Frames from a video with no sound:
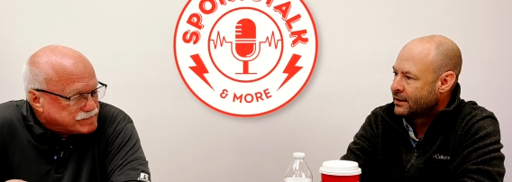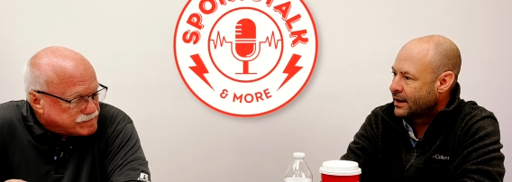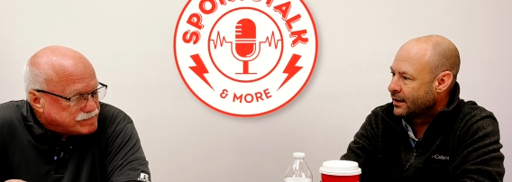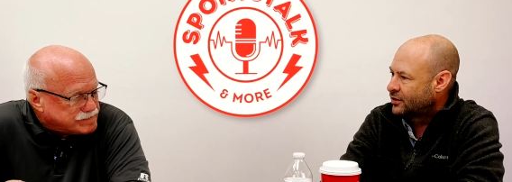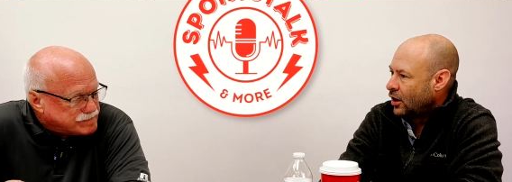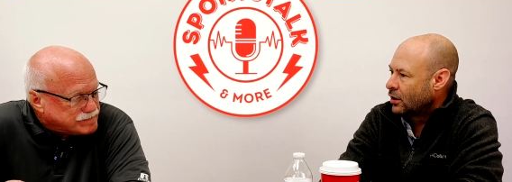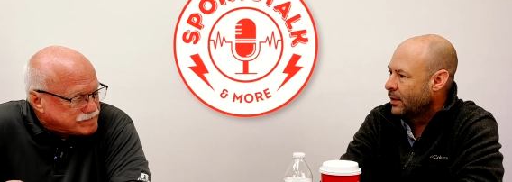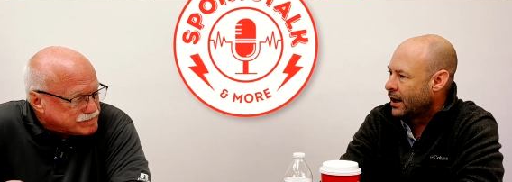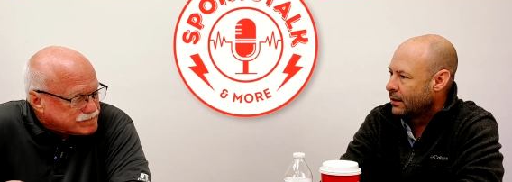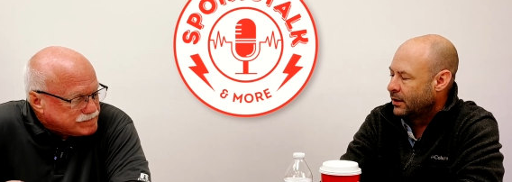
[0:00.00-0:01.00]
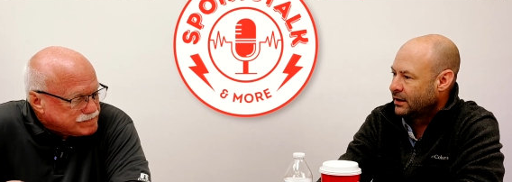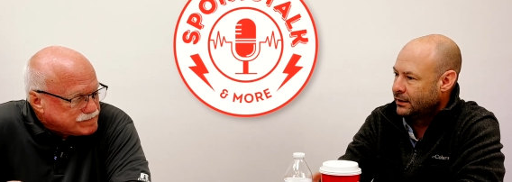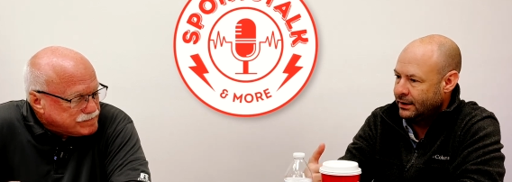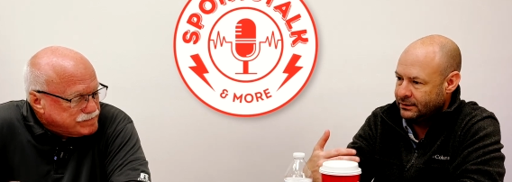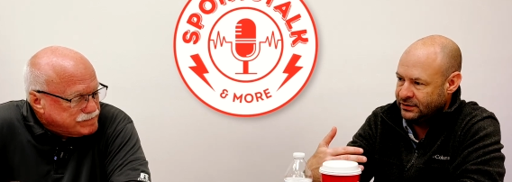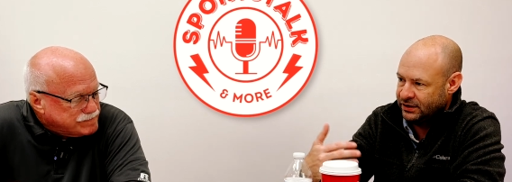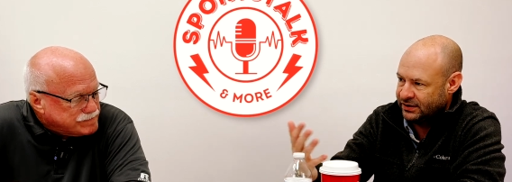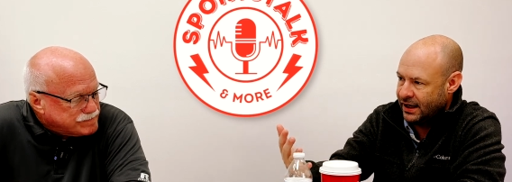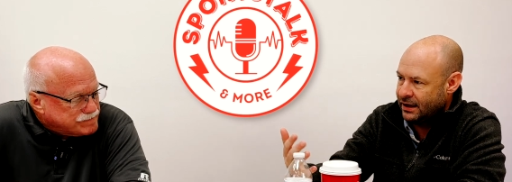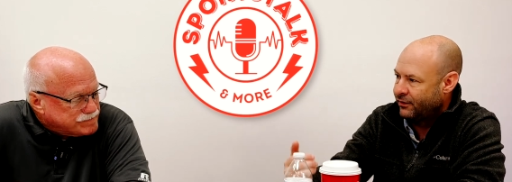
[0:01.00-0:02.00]
Speaker 1: kind of talk about him and, and, just
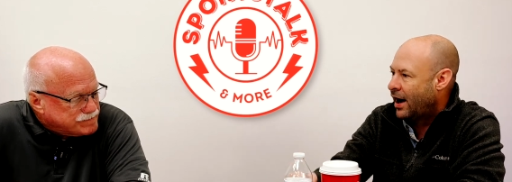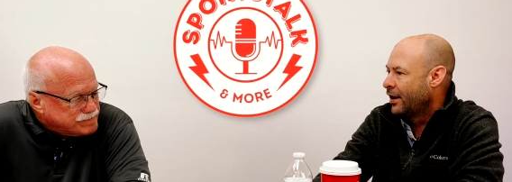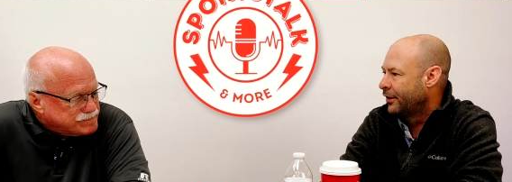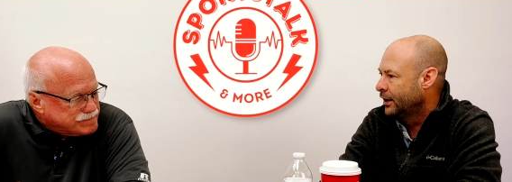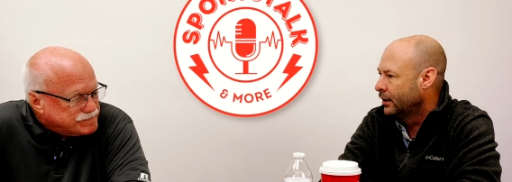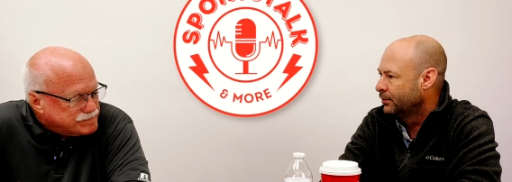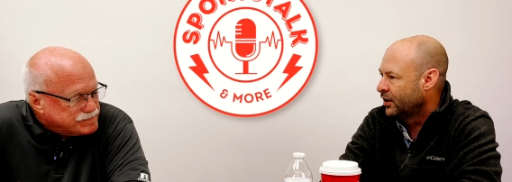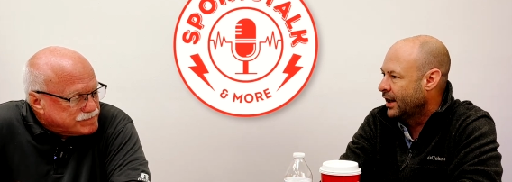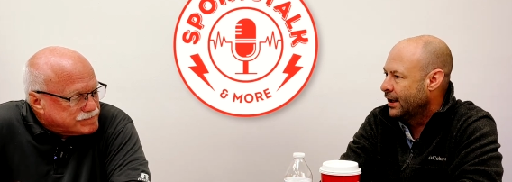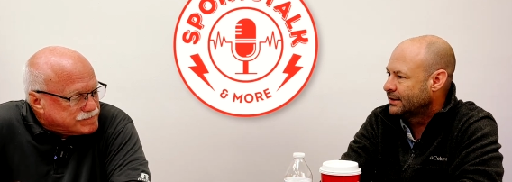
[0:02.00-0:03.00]
kind of honor him today.